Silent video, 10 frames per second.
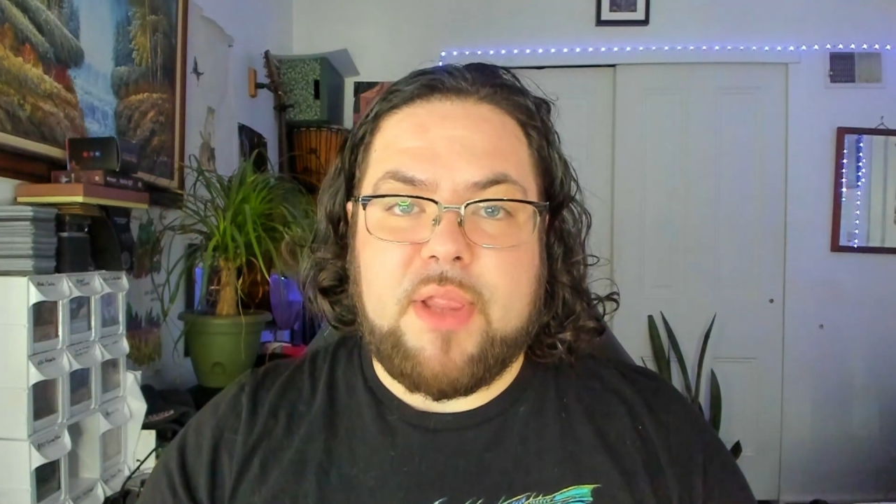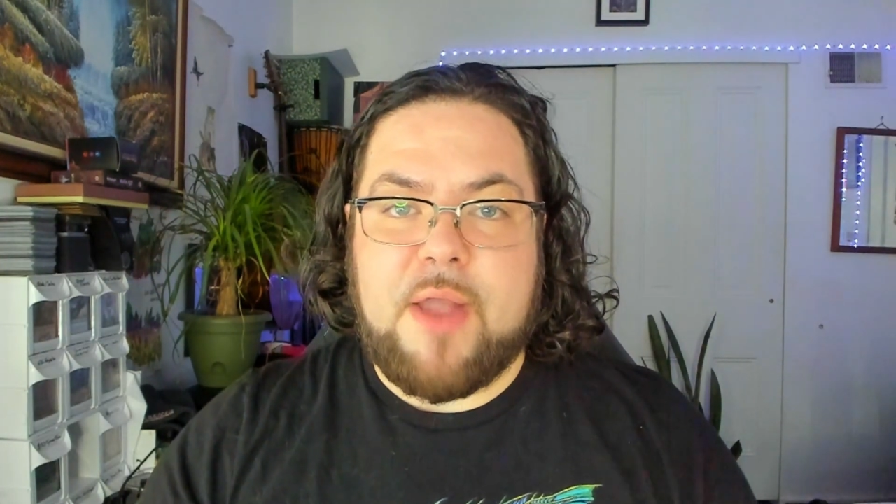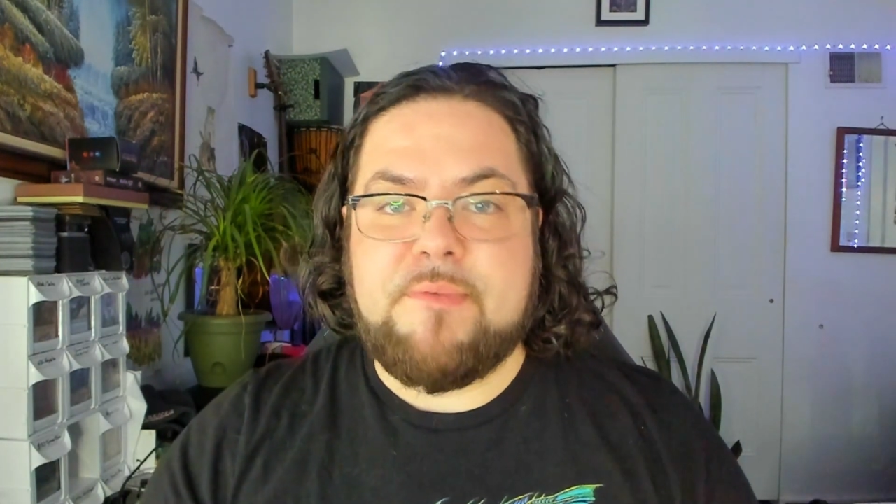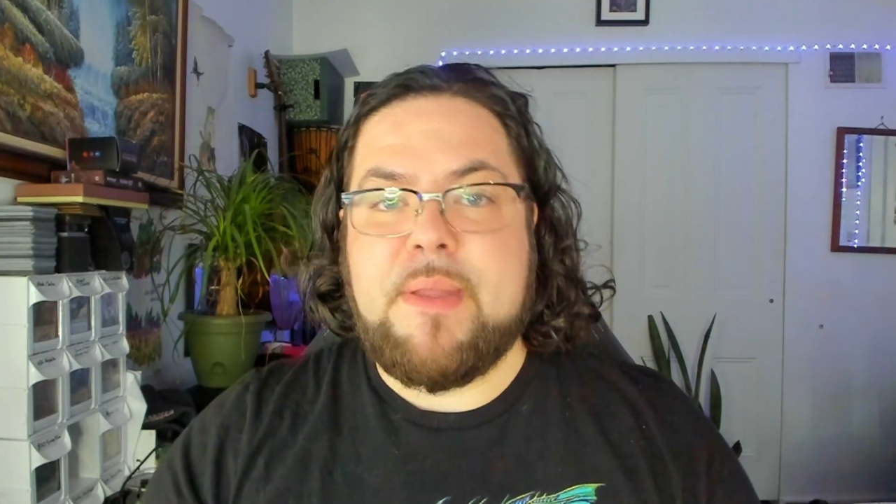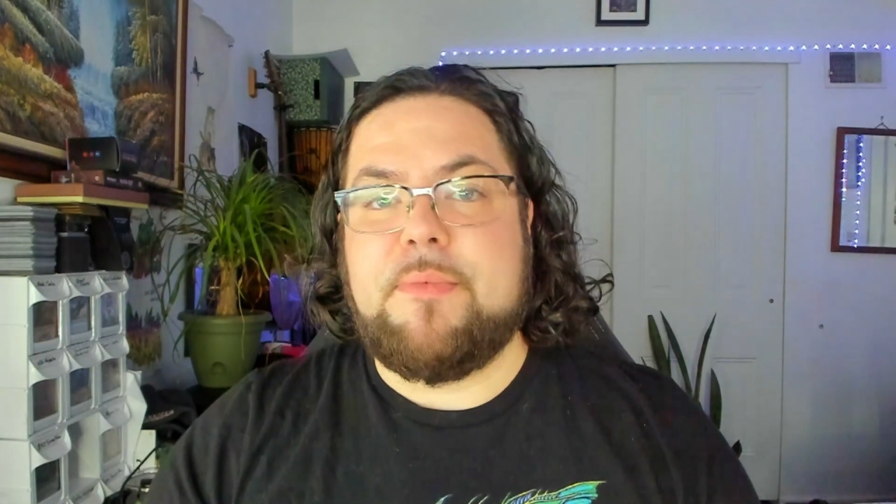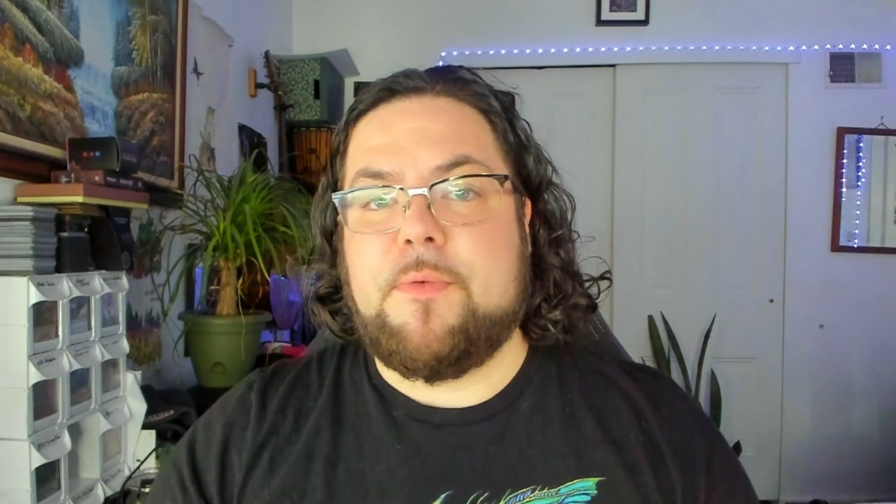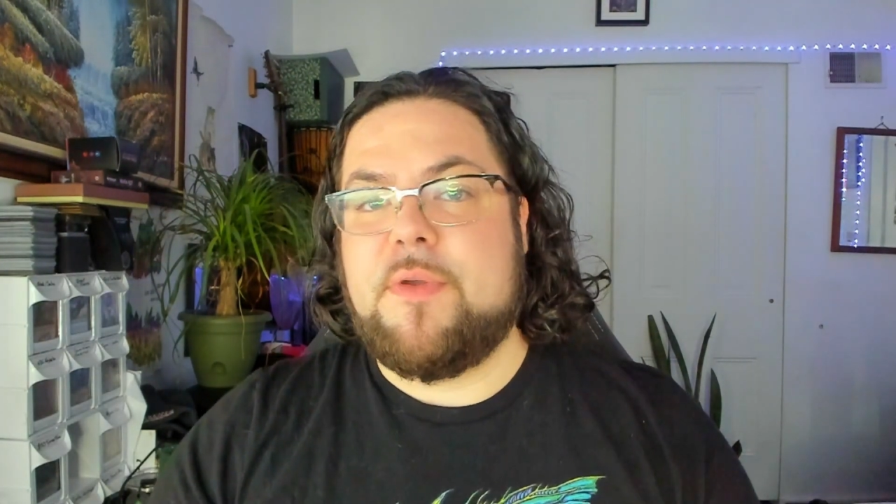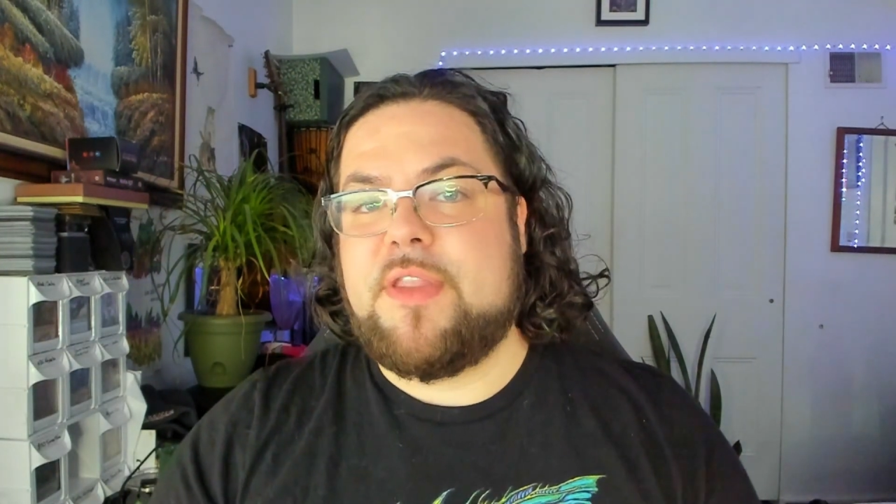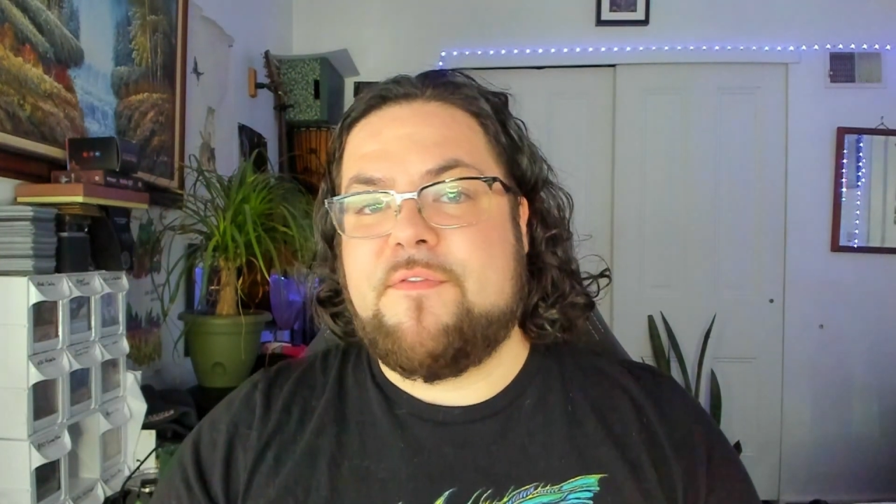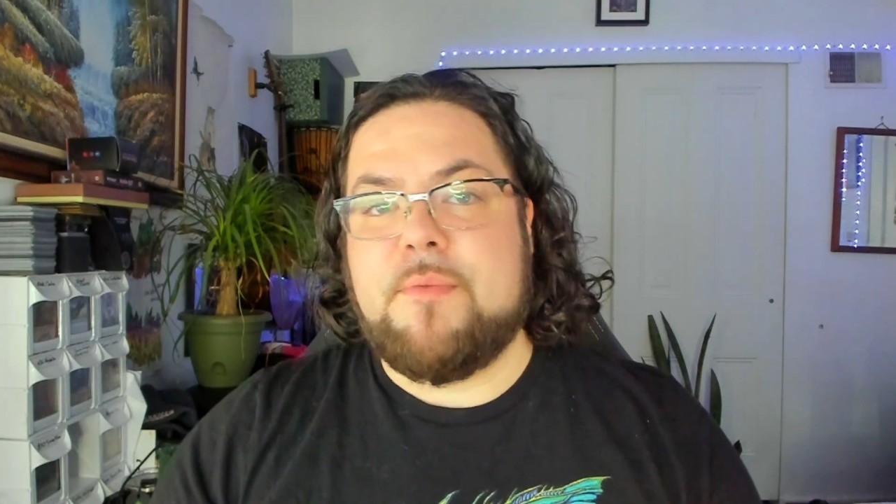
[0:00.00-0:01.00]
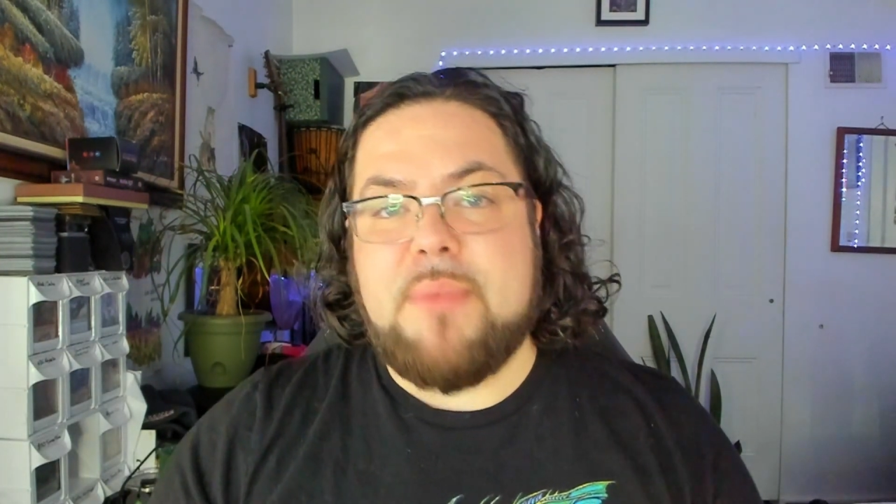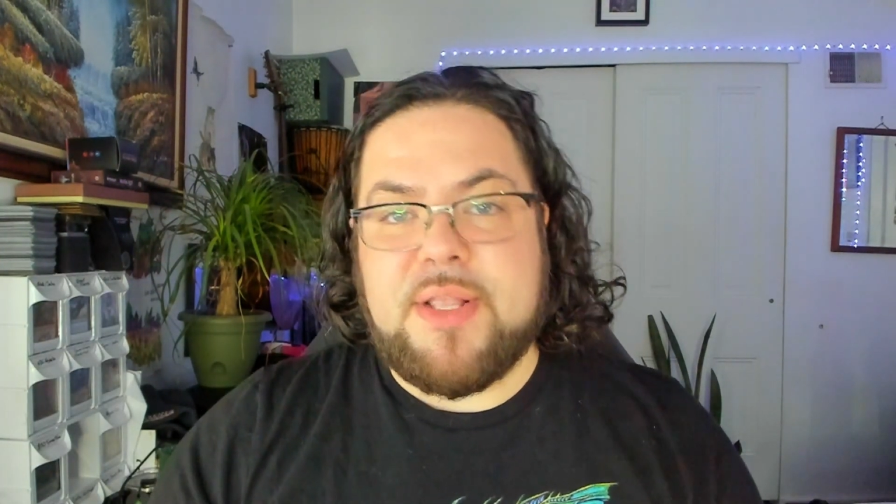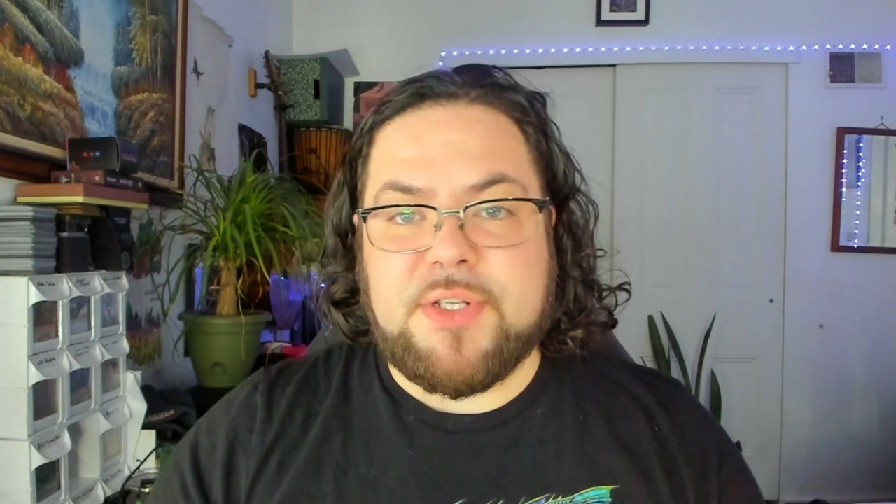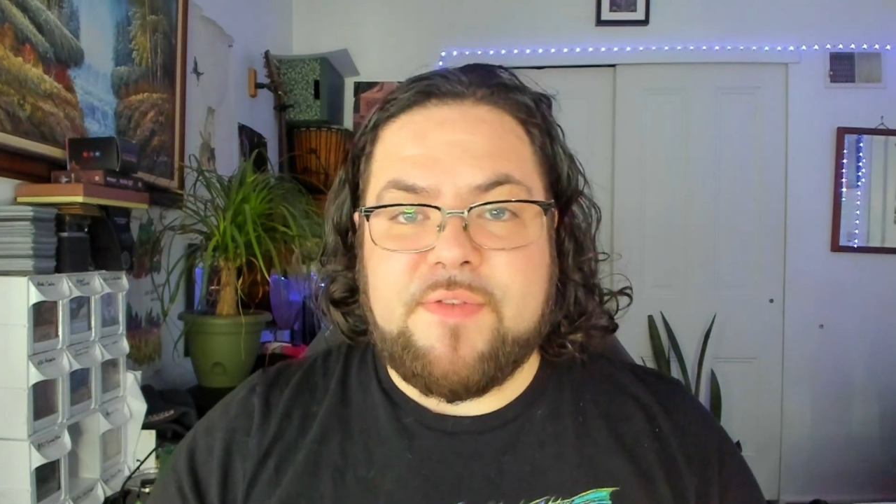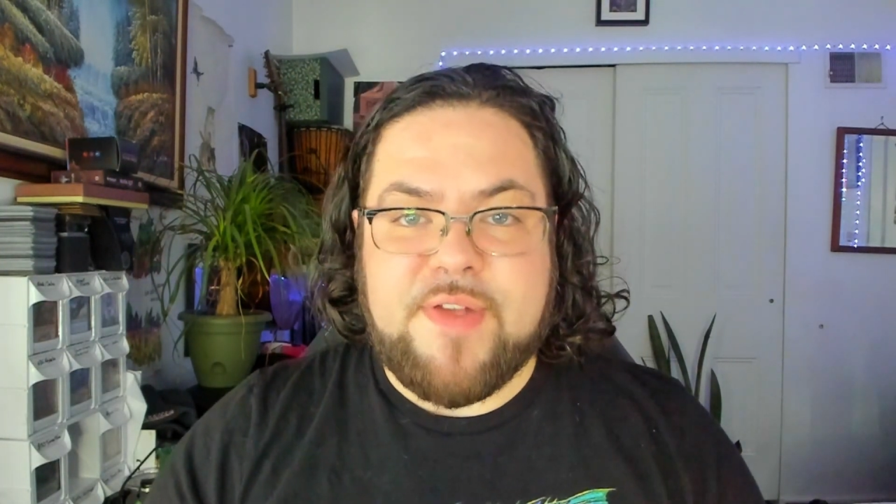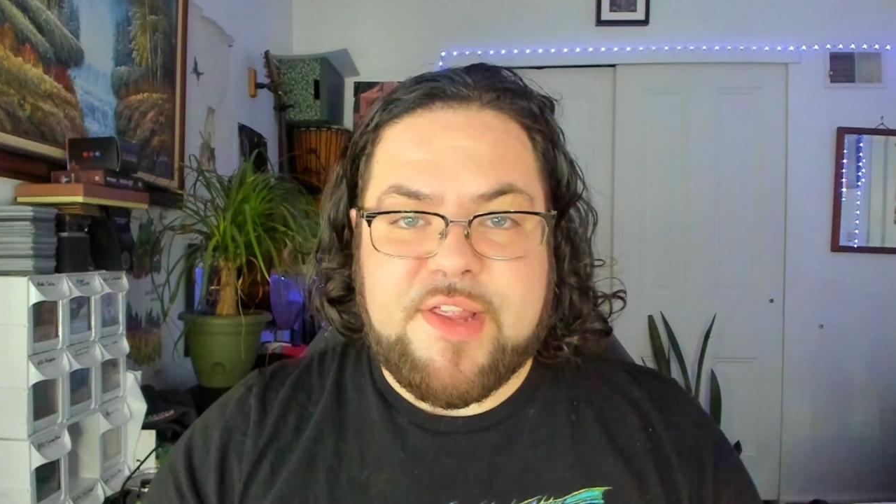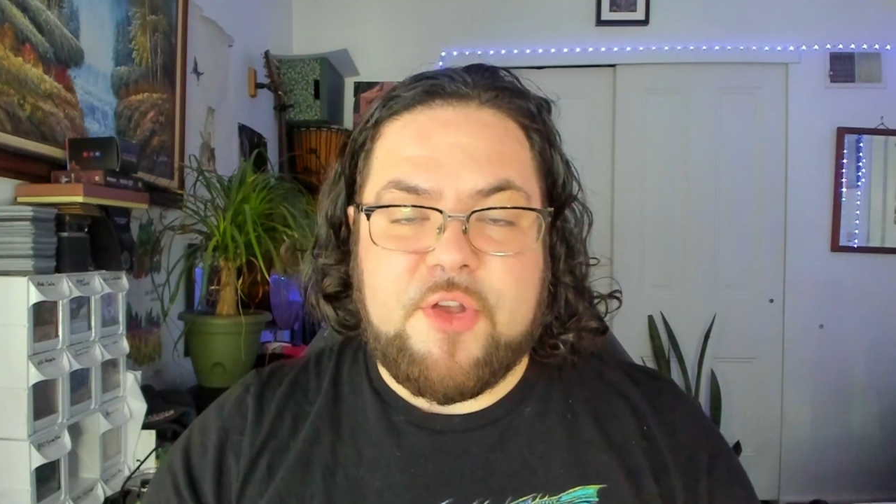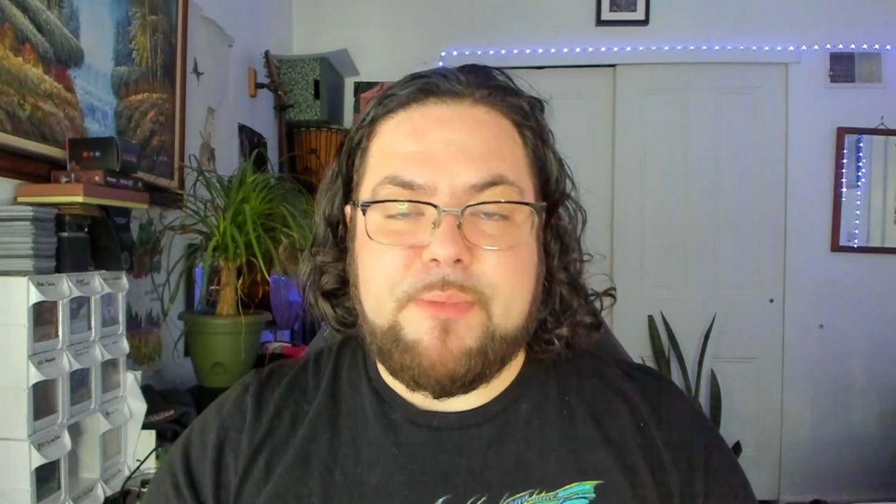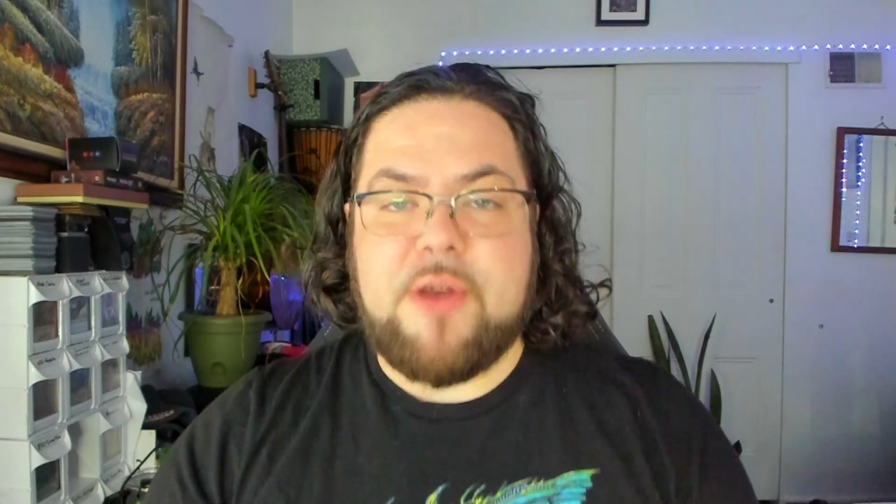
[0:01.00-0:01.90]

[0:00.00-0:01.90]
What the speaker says: allows people with different mental and physical